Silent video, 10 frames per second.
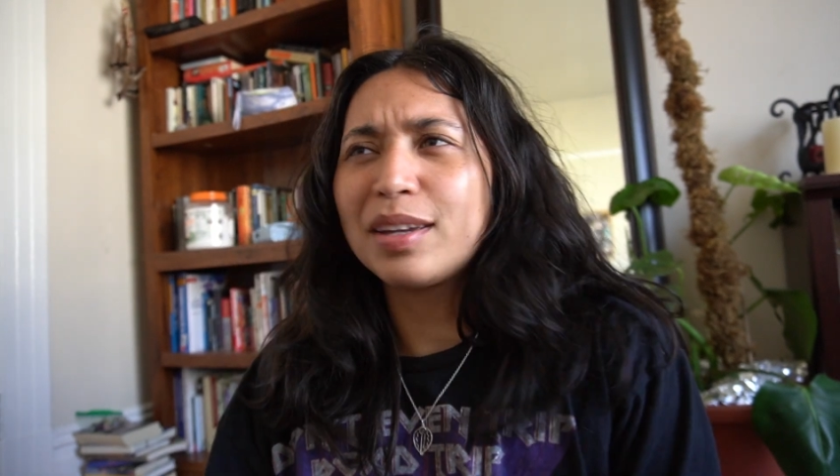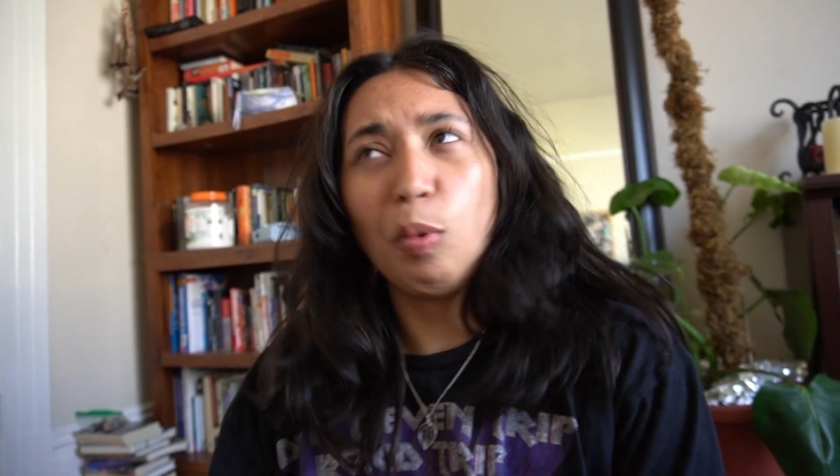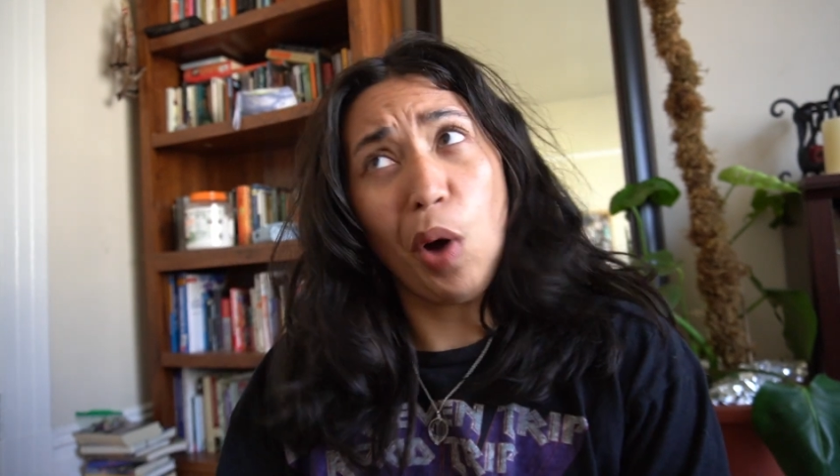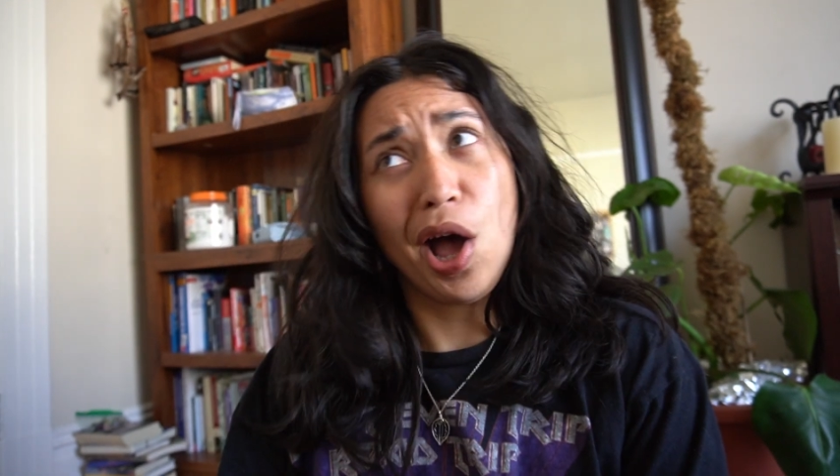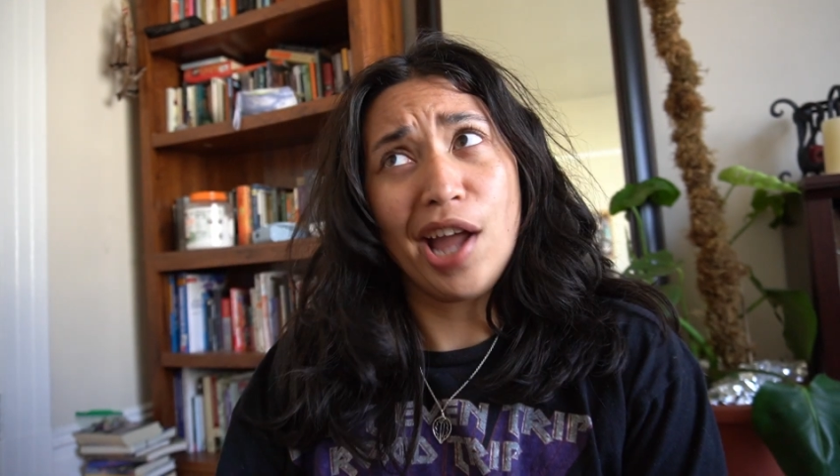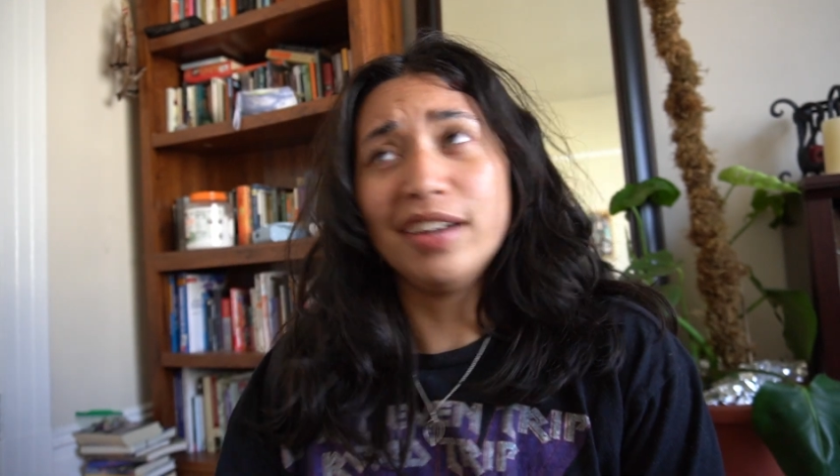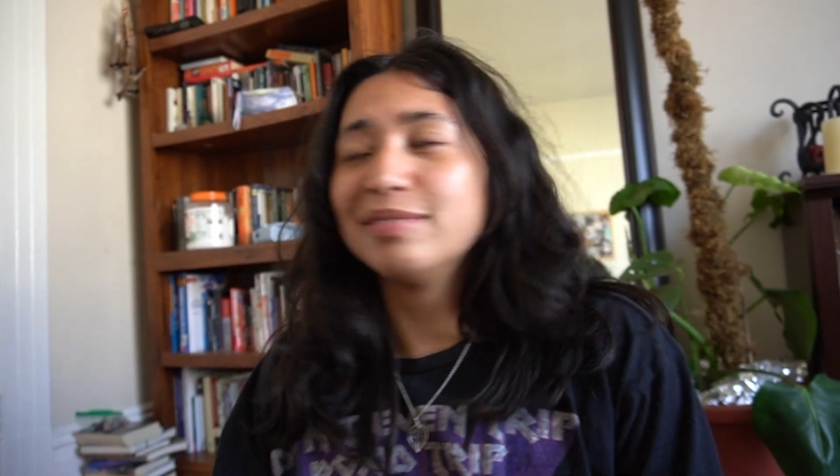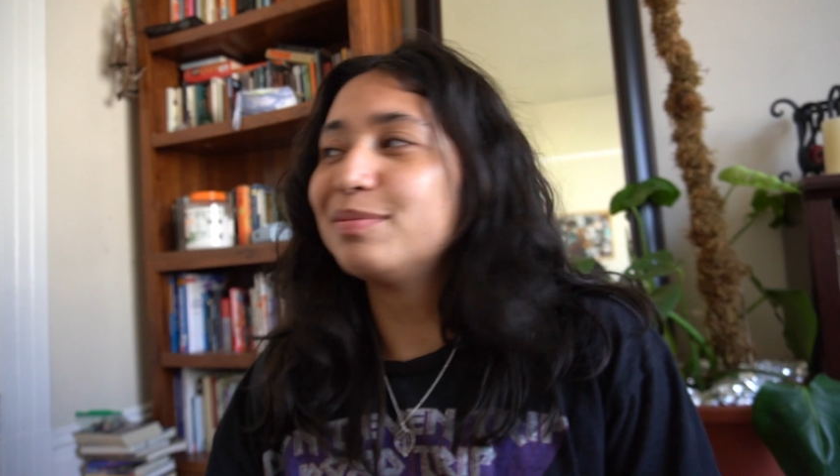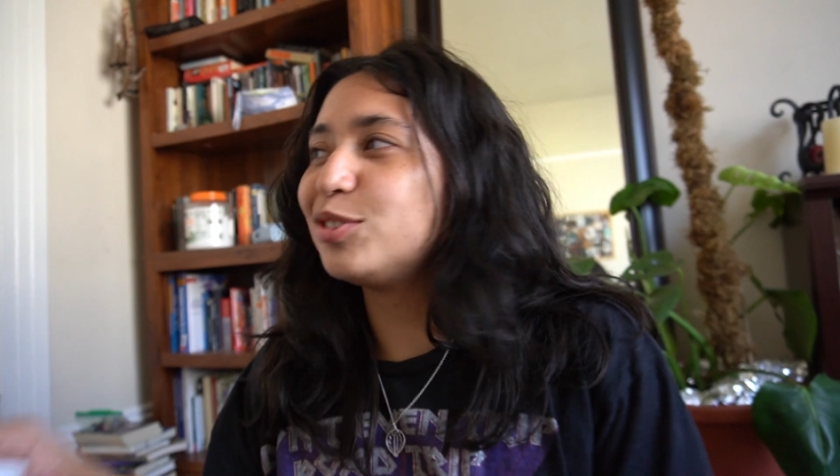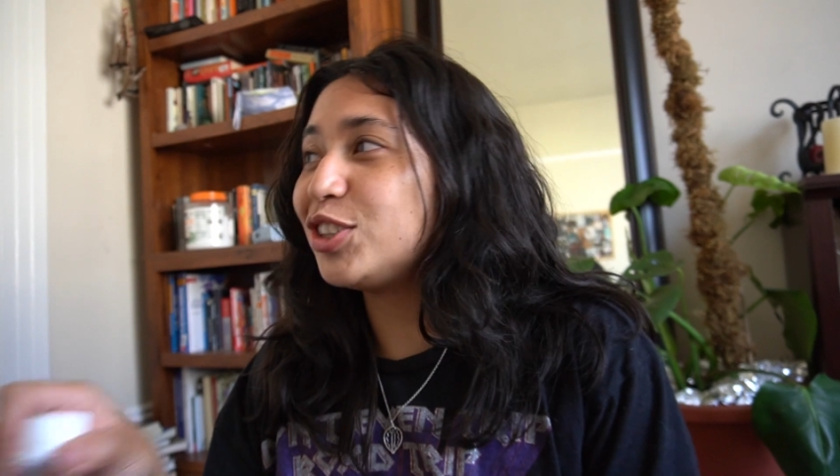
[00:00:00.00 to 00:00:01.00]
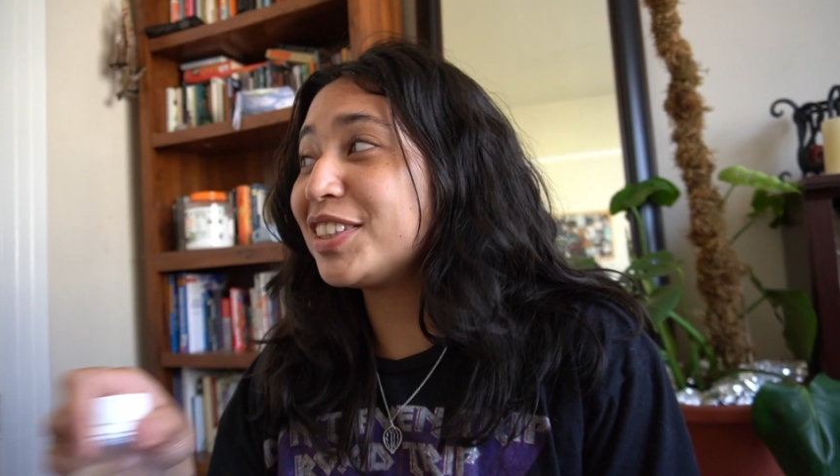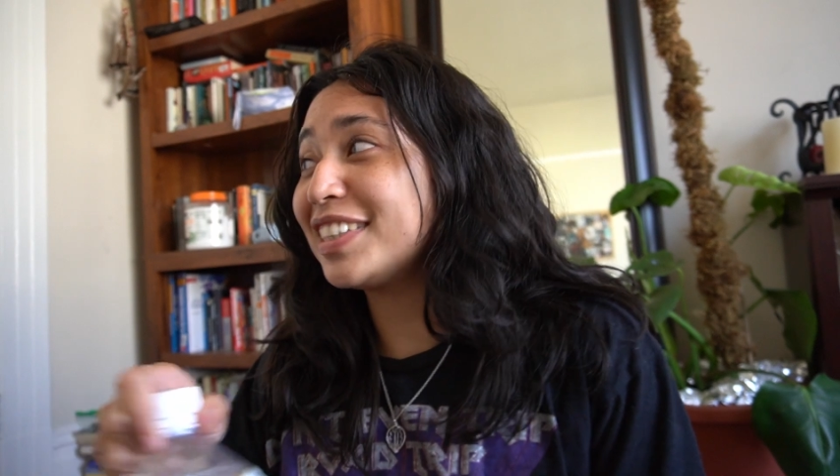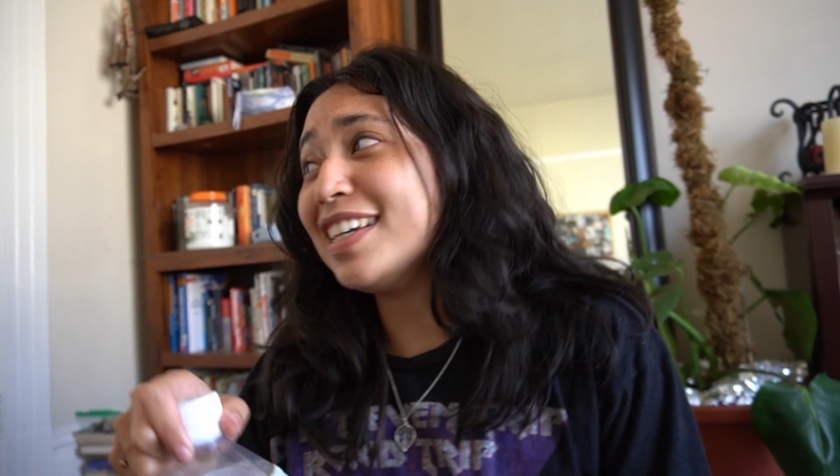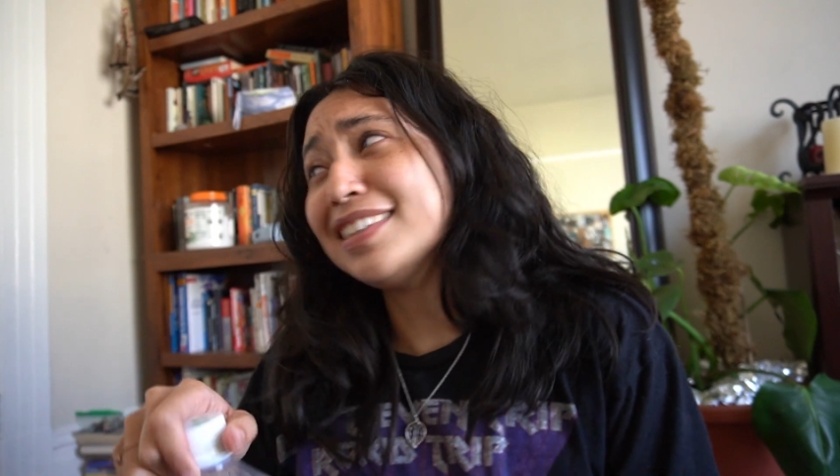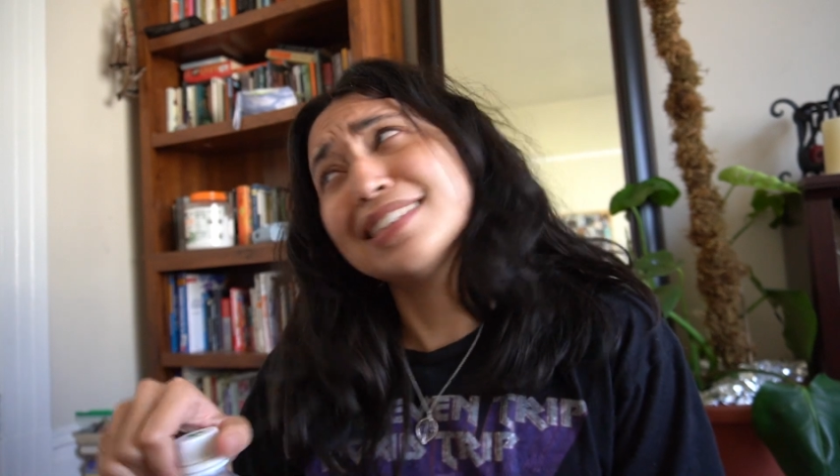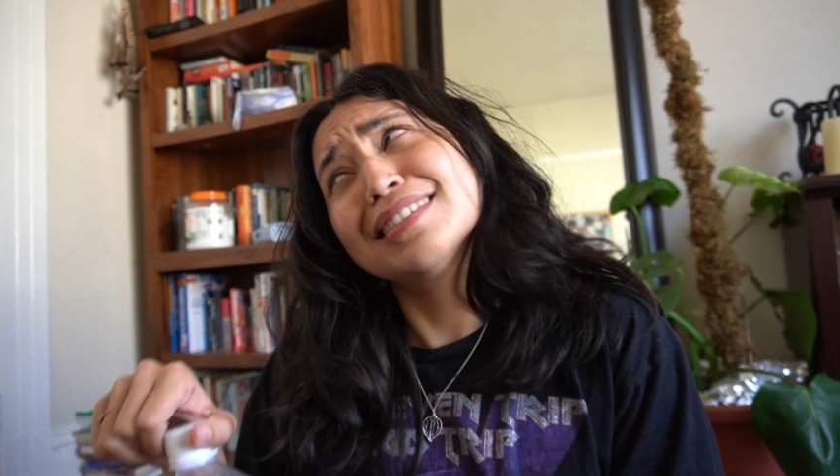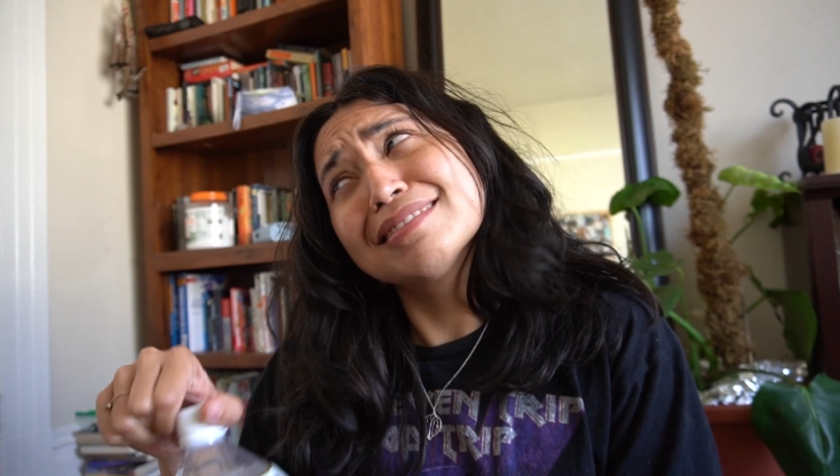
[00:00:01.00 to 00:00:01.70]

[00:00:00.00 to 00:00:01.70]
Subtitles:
why? She says.